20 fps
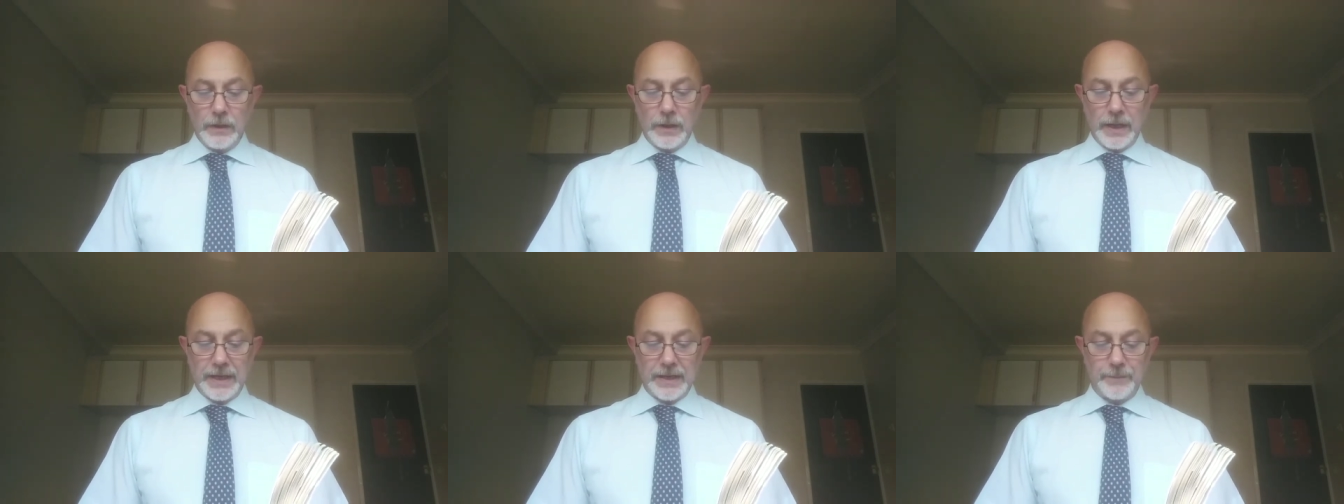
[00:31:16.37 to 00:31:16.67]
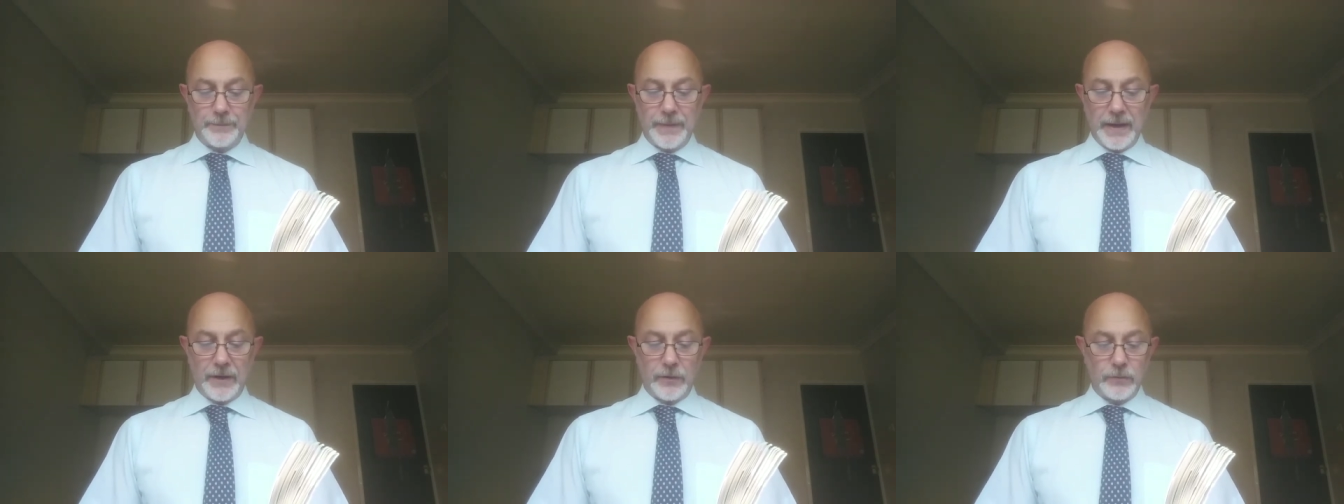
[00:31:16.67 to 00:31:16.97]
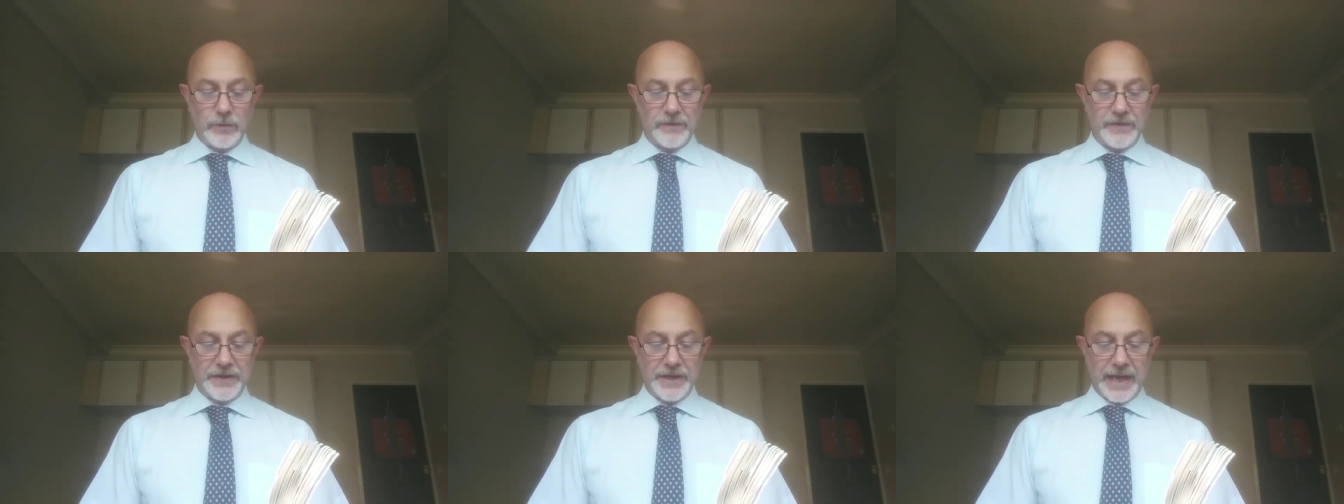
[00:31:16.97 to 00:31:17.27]
like a
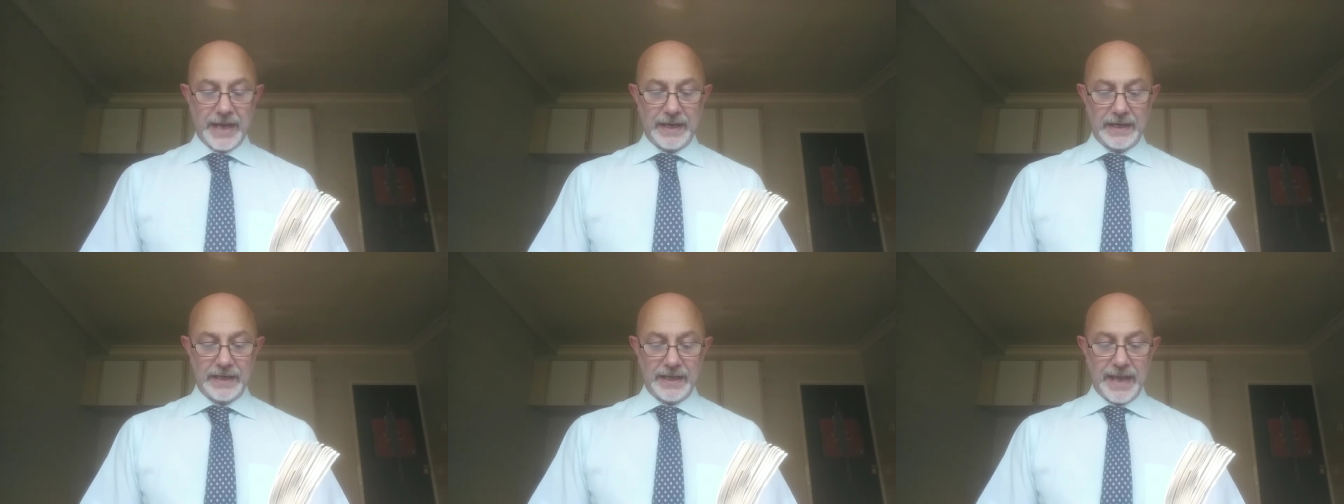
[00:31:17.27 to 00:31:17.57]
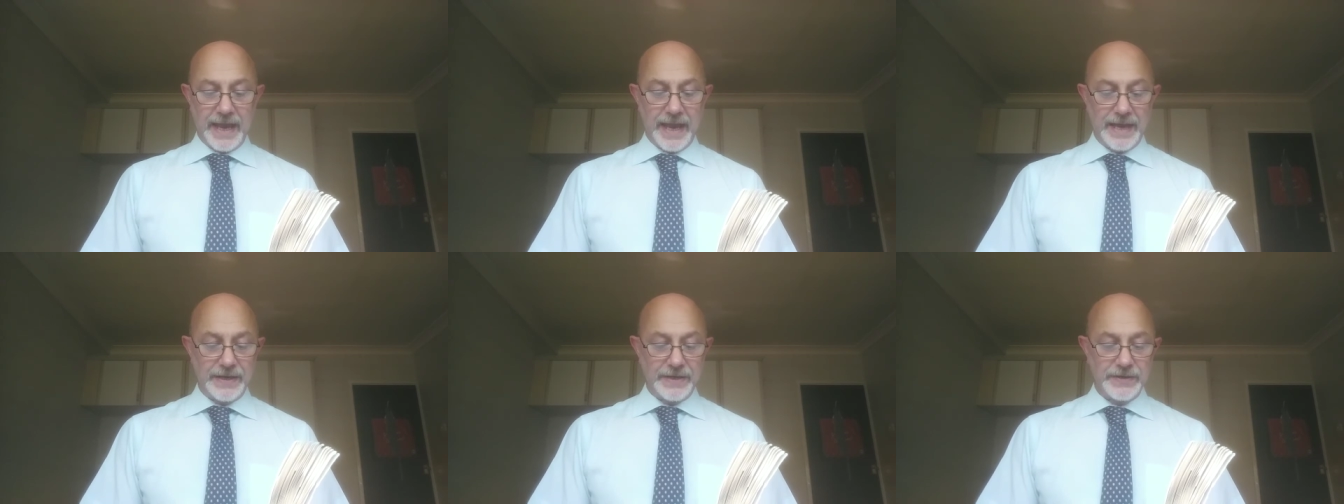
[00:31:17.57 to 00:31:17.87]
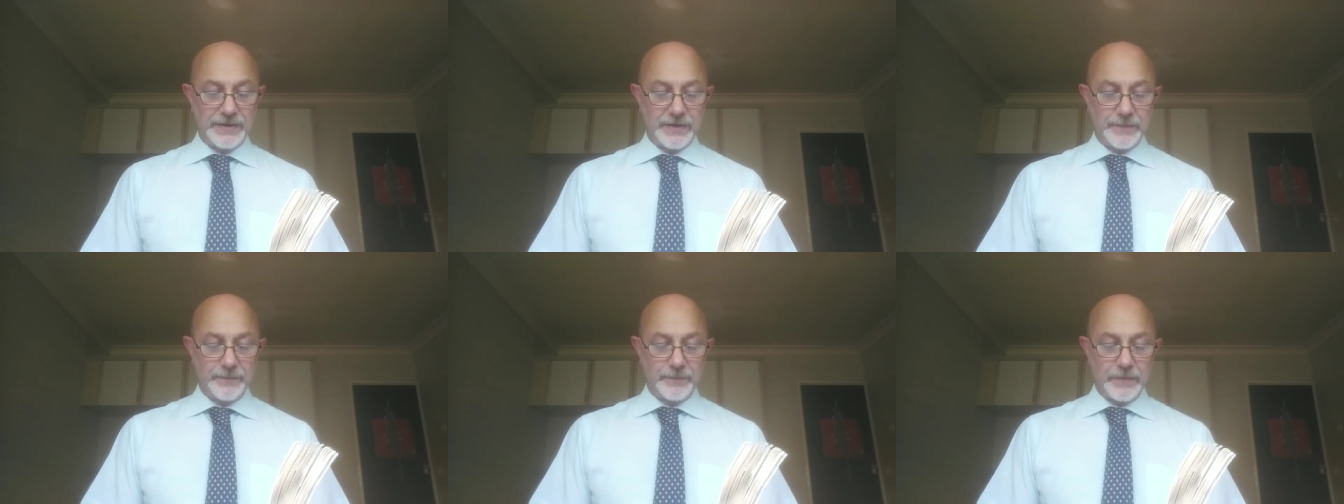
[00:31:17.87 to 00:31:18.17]
belt with a dangling
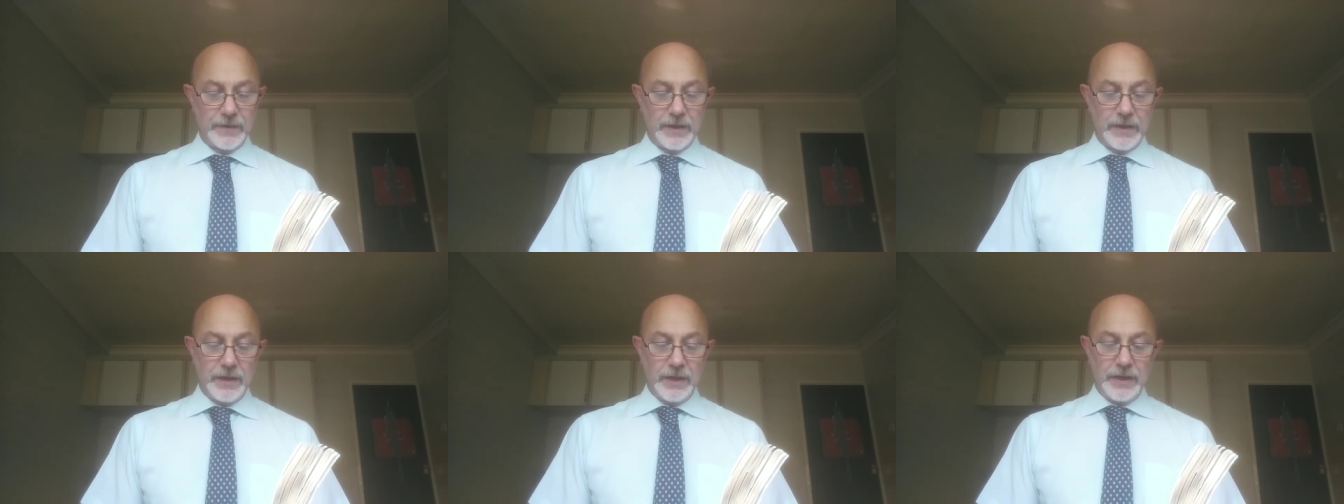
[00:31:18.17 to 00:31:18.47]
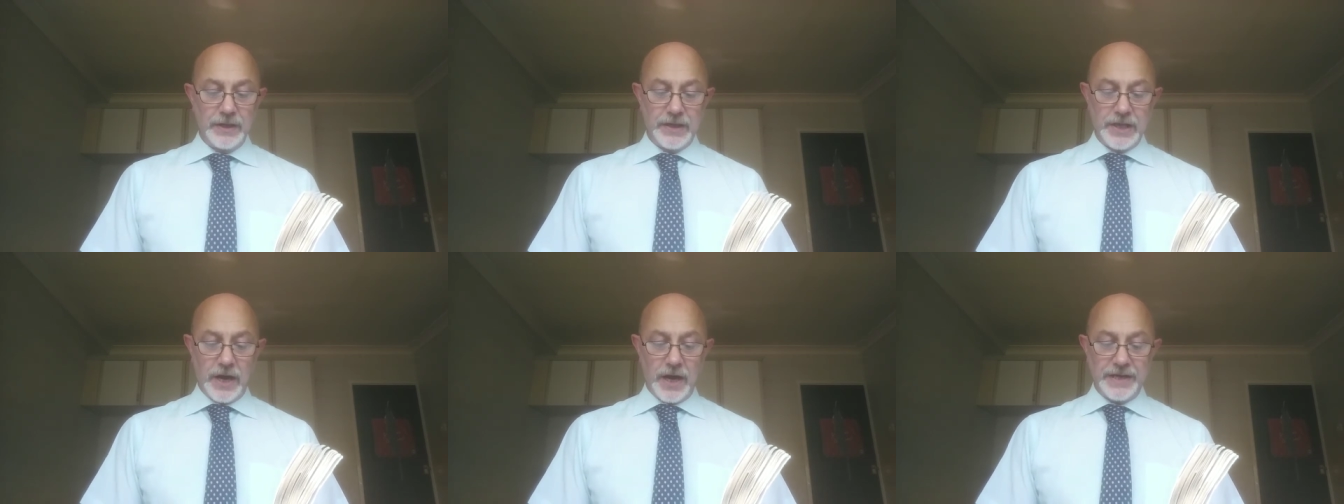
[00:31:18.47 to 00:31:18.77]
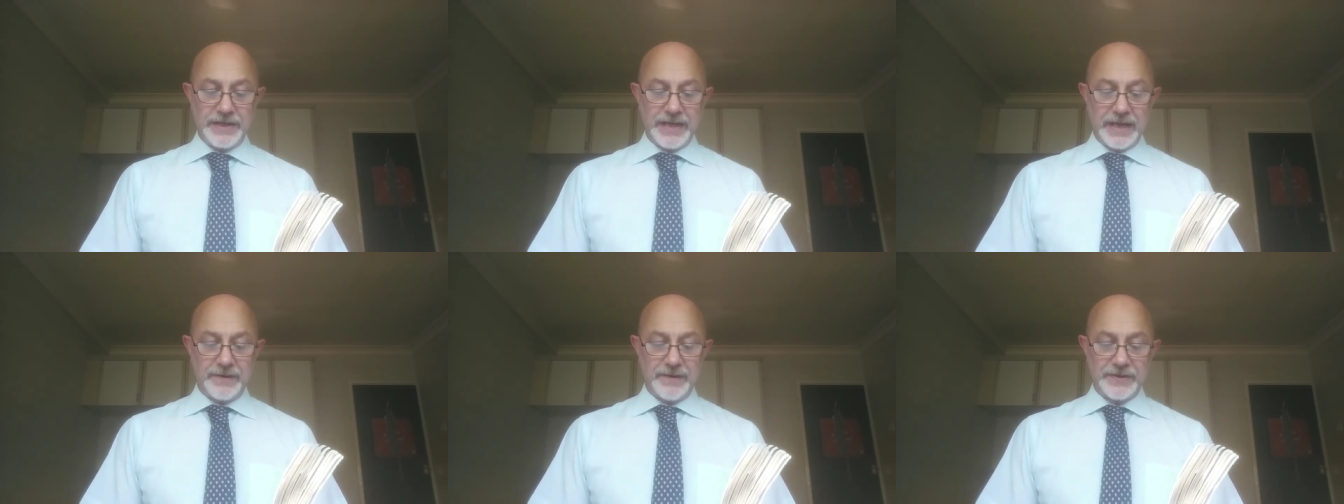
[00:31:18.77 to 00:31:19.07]
end. The
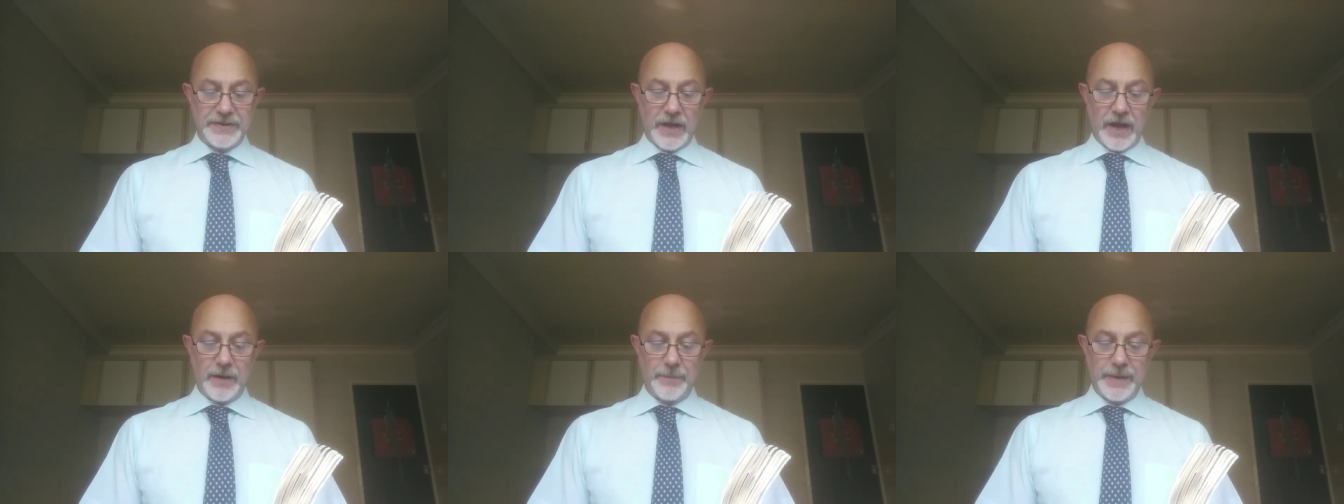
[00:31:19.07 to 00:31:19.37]
idea is that